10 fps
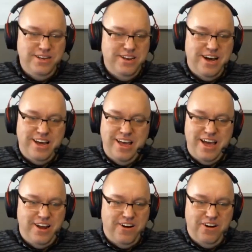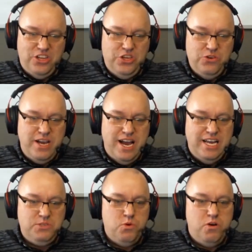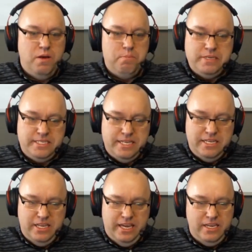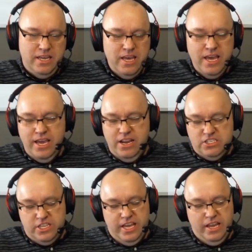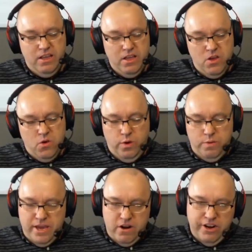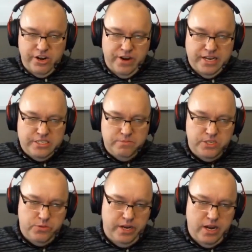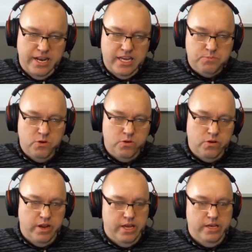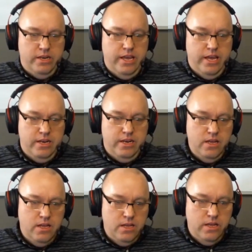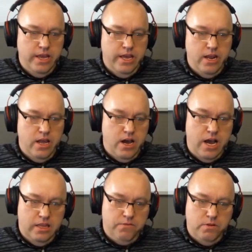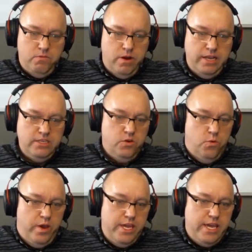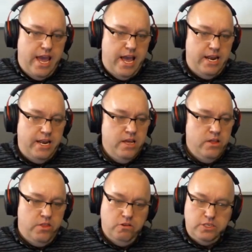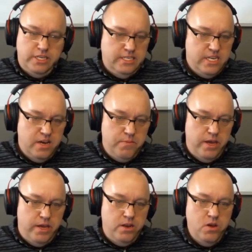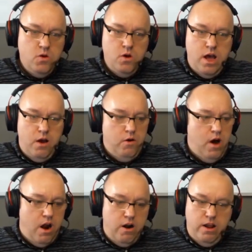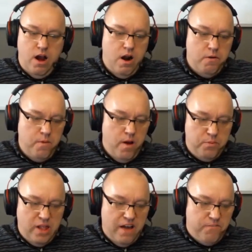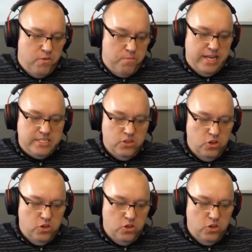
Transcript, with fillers: not at all. You guys were a missing link. Here's the thing. We made our integration between I D X Broker and, and, and HighLevel, right? So we can, those leads come in. Uh, our, our, our platform makes it